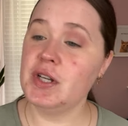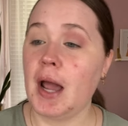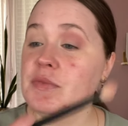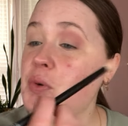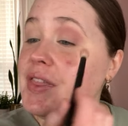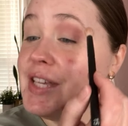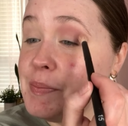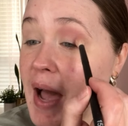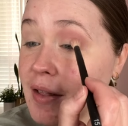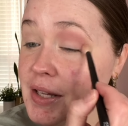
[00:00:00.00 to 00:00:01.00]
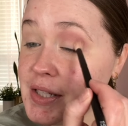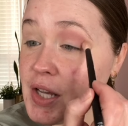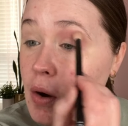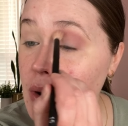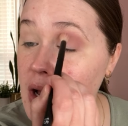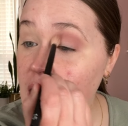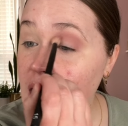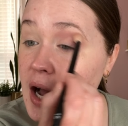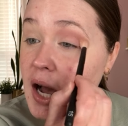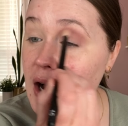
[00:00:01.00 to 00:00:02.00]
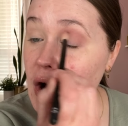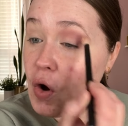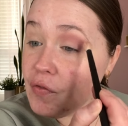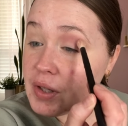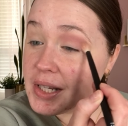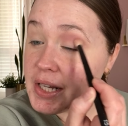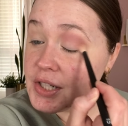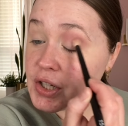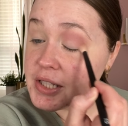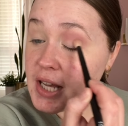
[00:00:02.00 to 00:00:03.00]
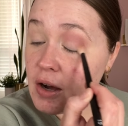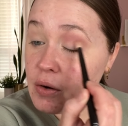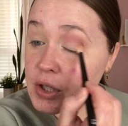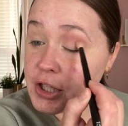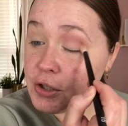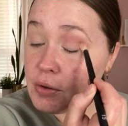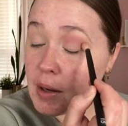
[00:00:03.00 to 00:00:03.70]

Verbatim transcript: times with this palette, so hopefully it turns out cute.